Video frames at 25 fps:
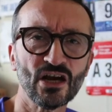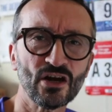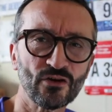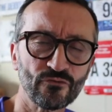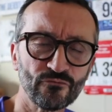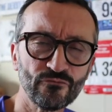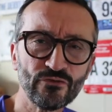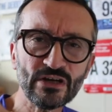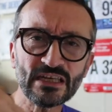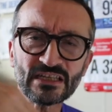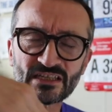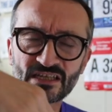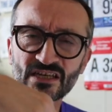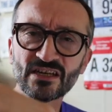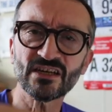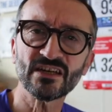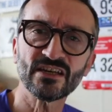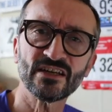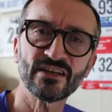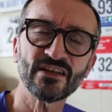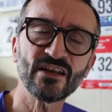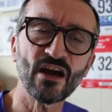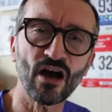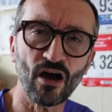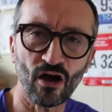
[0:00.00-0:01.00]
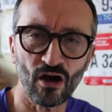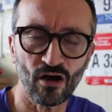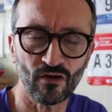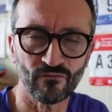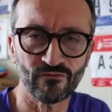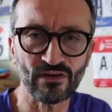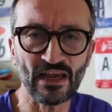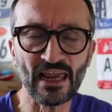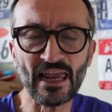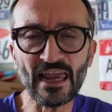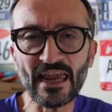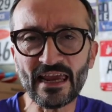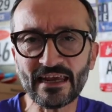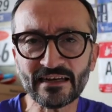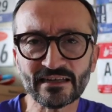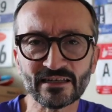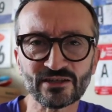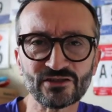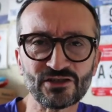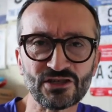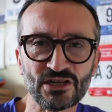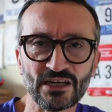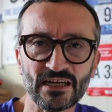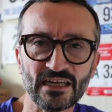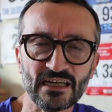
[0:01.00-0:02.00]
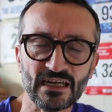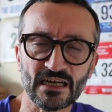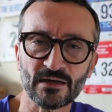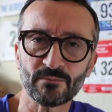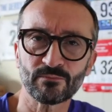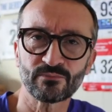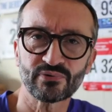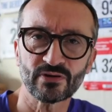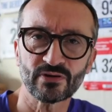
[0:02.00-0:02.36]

return of energy and